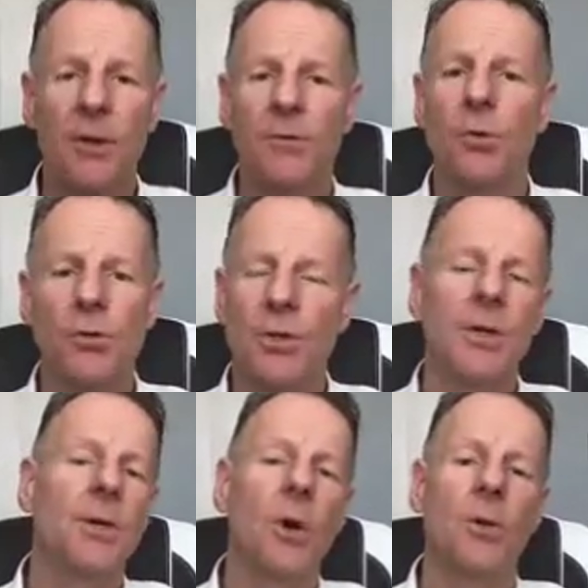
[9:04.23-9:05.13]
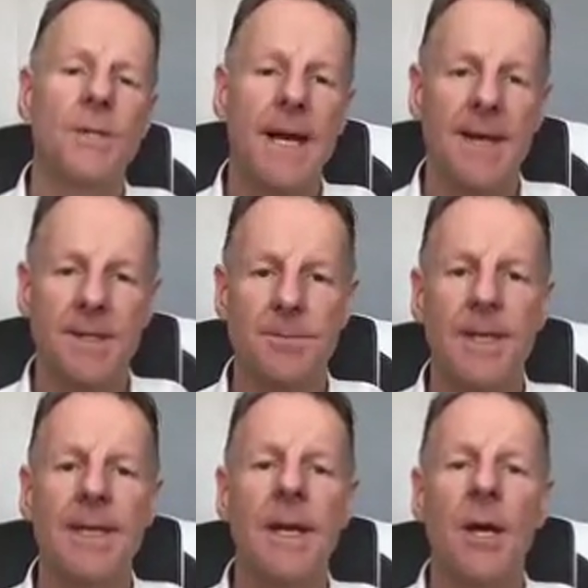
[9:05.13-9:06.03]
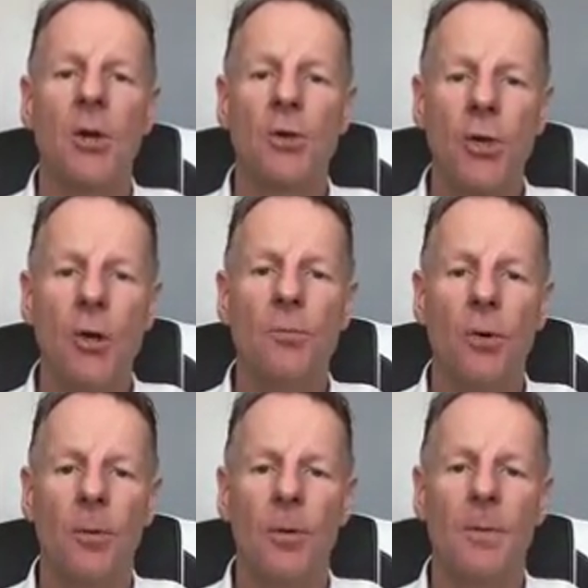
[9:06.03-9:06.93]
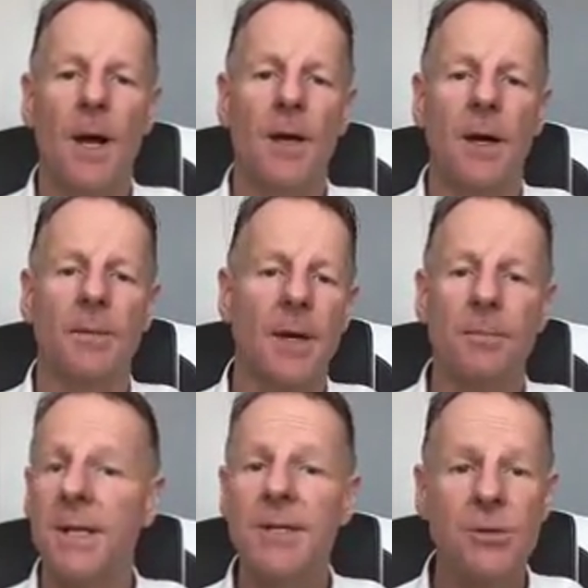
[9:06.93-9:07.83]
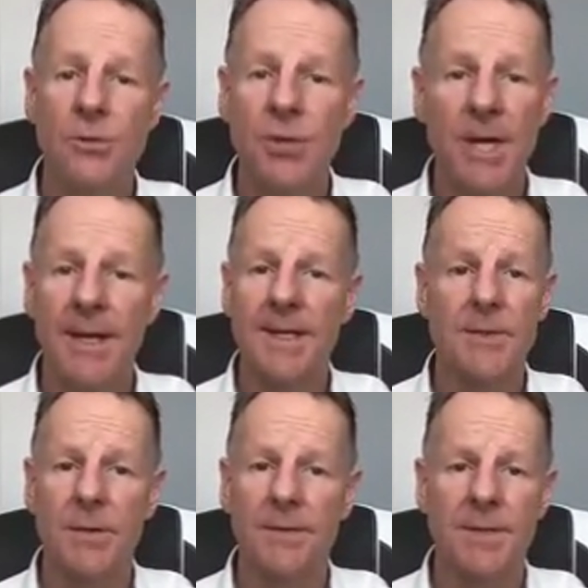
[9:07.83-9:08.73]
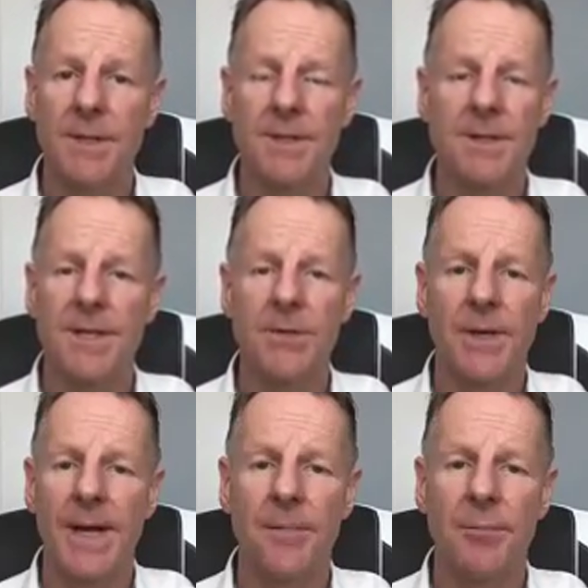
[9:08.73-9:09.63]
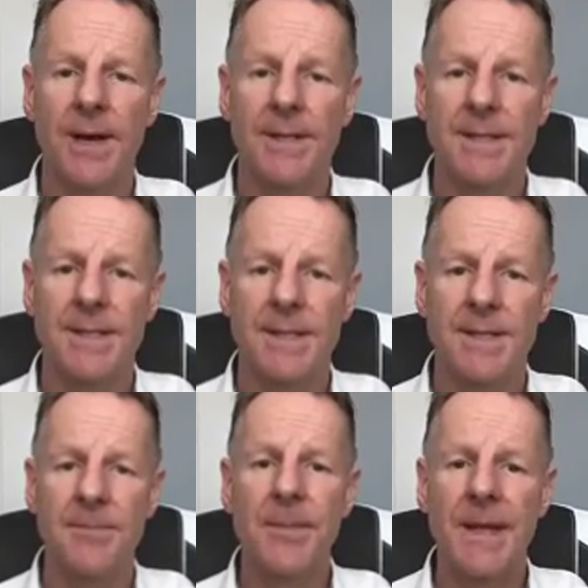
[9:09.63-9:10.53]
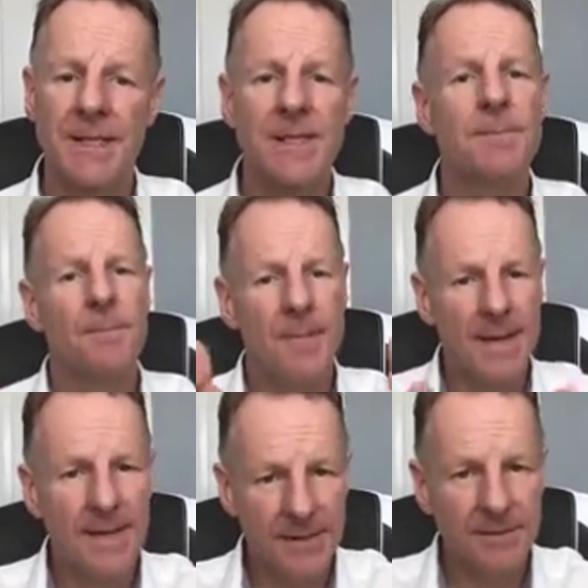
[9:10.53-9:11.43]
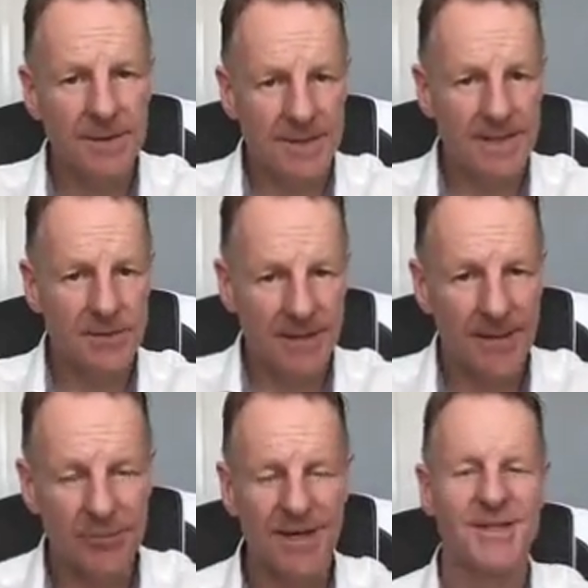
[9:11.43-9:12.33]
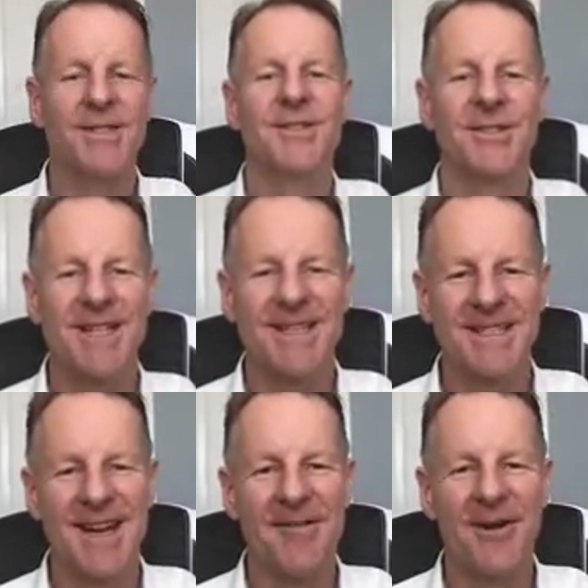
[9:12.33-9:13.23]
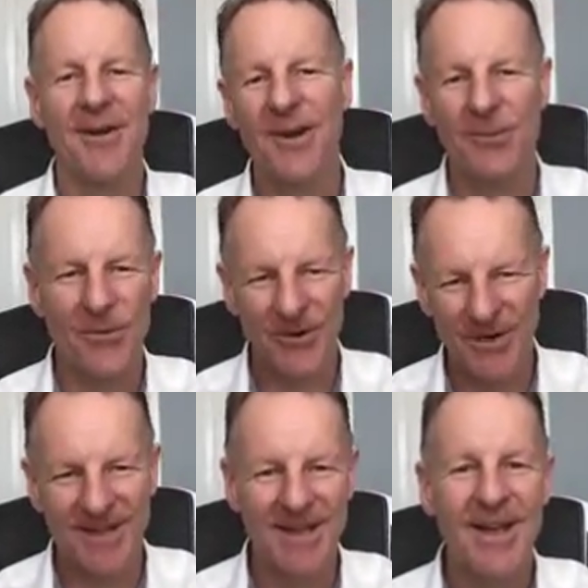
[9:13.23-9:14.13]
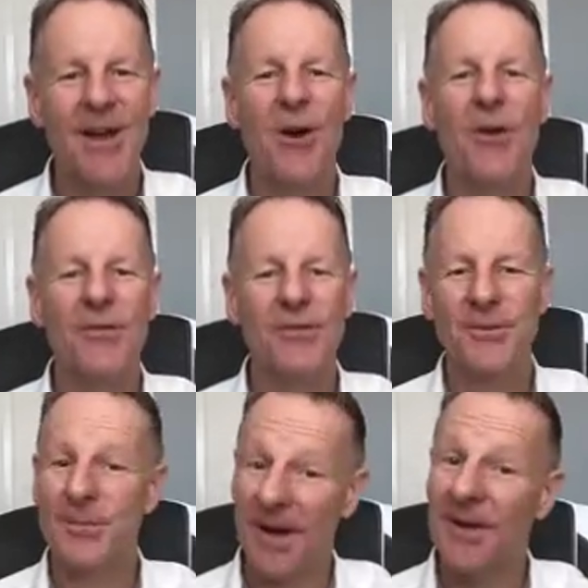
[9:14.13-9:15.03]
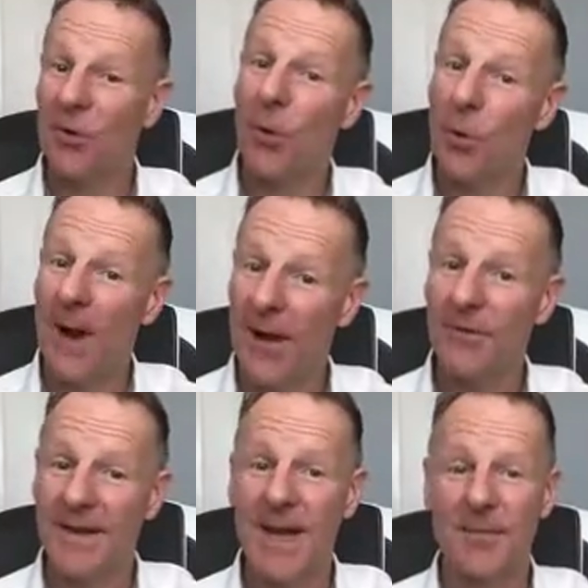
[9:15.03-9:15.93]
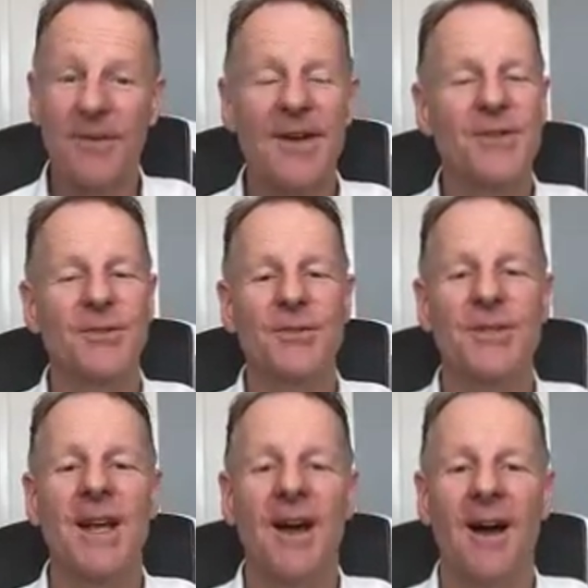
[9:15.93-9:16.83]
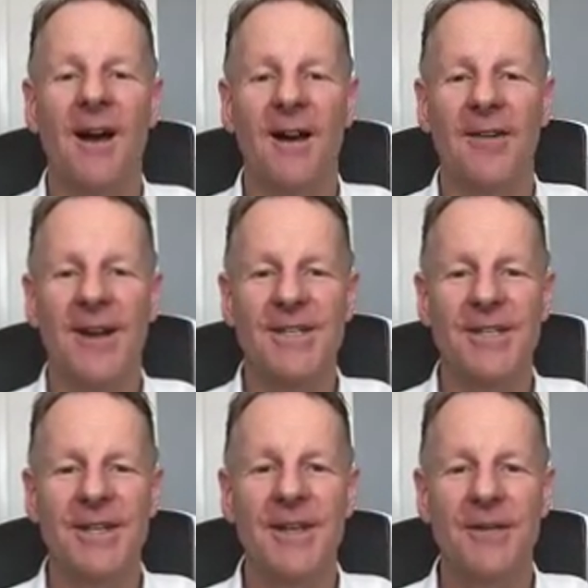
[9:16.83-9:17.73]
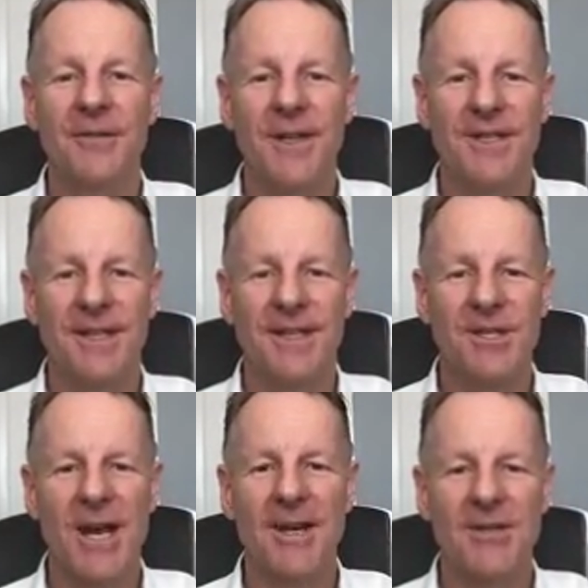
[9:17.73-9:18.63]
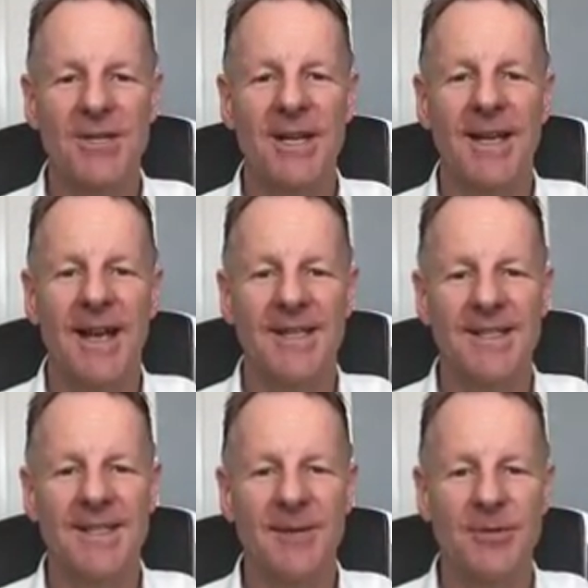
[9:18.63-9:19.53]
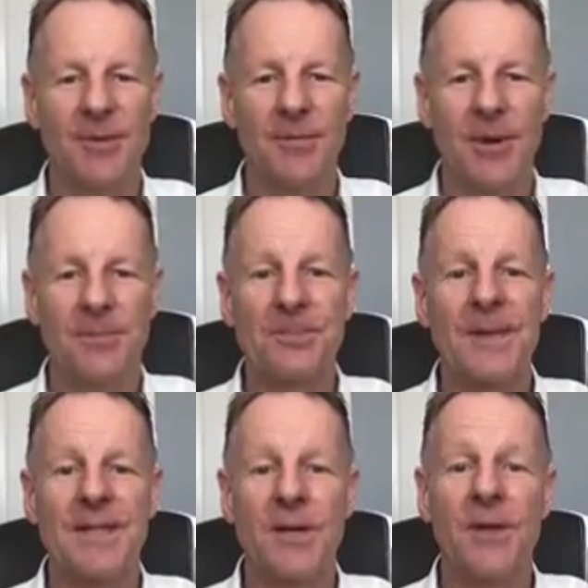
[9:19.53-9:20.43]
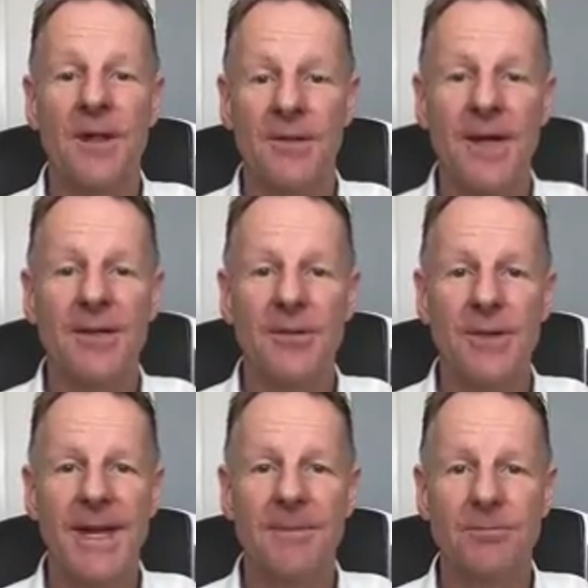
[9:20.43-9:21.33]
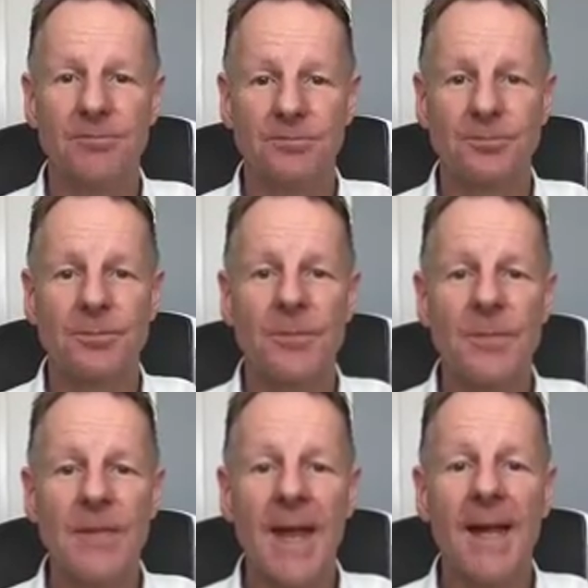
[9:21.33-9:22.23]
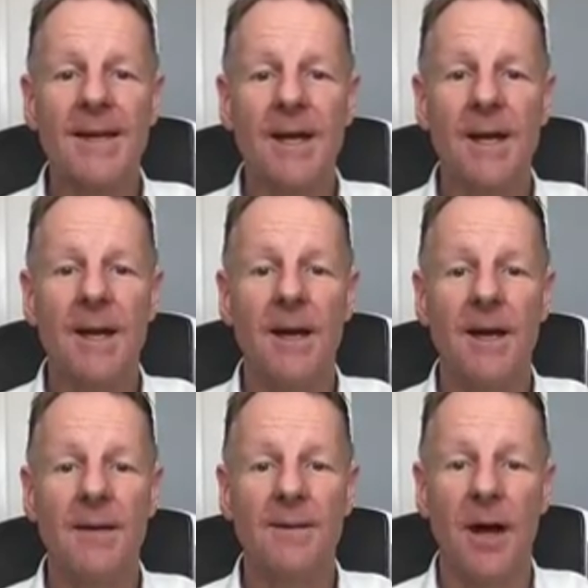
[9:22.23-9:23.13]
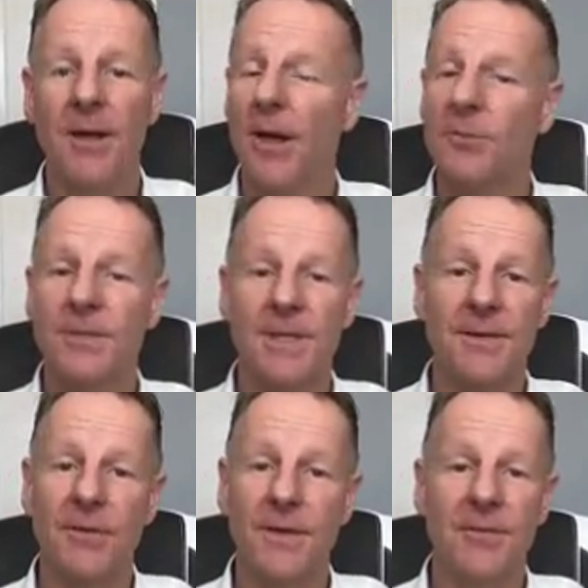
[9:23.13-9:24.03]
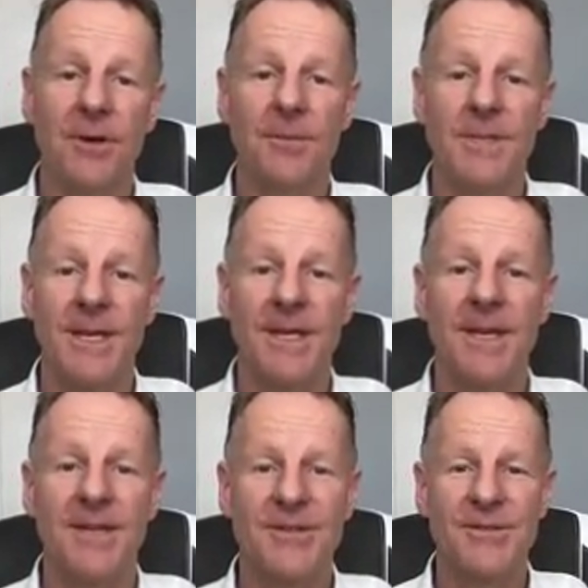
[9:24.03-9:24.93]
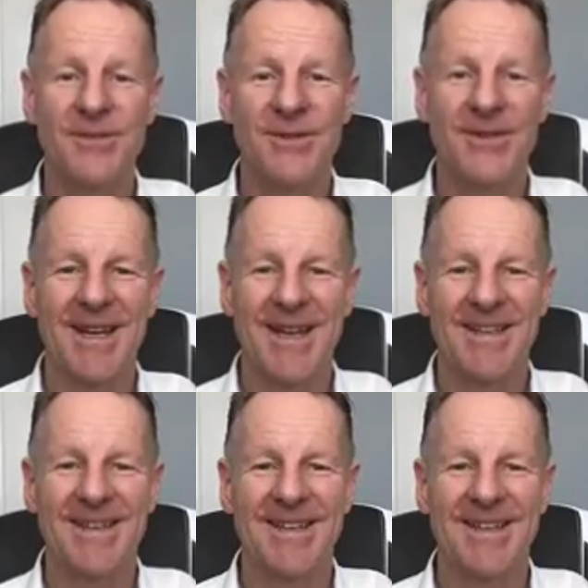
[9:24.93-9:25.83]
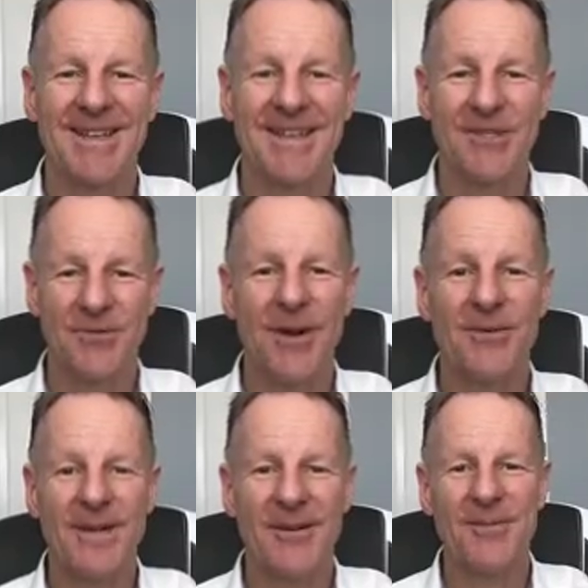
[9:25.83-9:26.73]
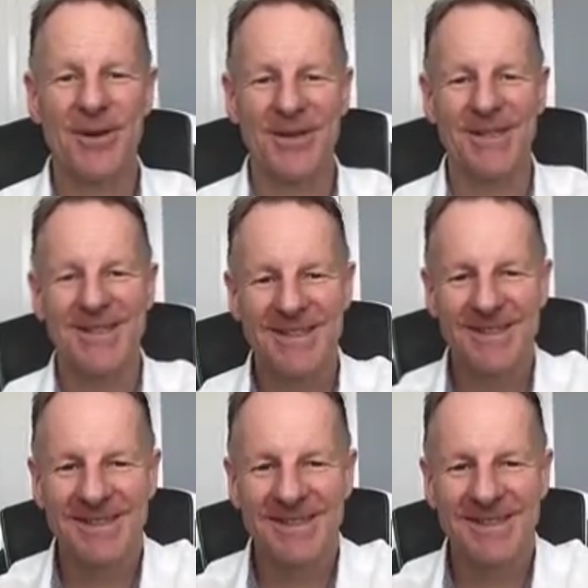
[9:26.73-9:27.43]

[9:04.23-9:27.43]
Of course, you can contact me, no problem. Please do share this to other dental care practices. It is mainly for the dental care practice because that's an area I work in often, but all healthcare professionals are actually facing this challenge at the same time. So thank you again, and I hope to give you another update as soon as I can. Cheerio, Gary Perkins.